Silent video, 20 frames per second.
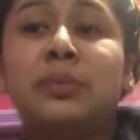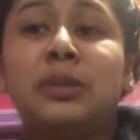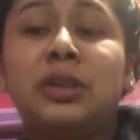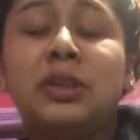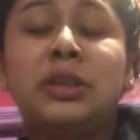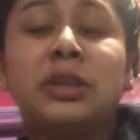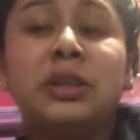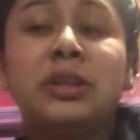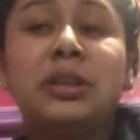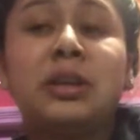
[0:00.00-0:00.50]
but
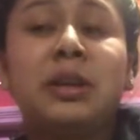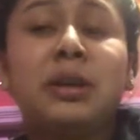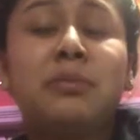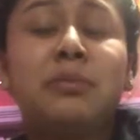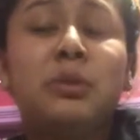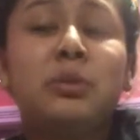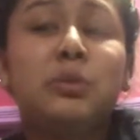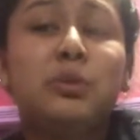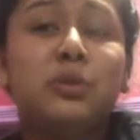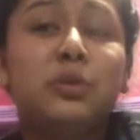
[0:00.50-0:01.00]
at the same
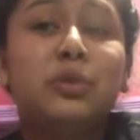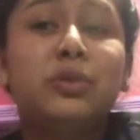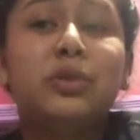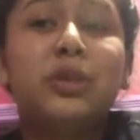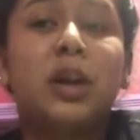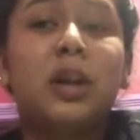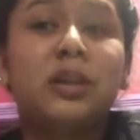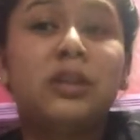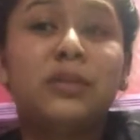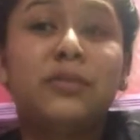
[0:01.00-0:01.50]
time, it was too
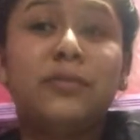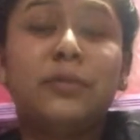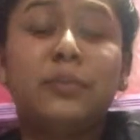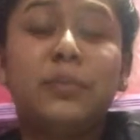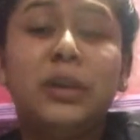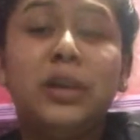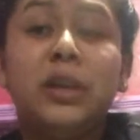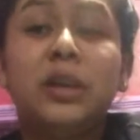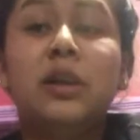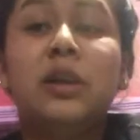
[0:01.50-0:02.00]
toxic for
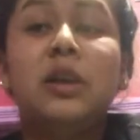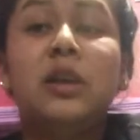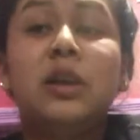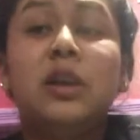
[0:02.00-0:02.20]
me.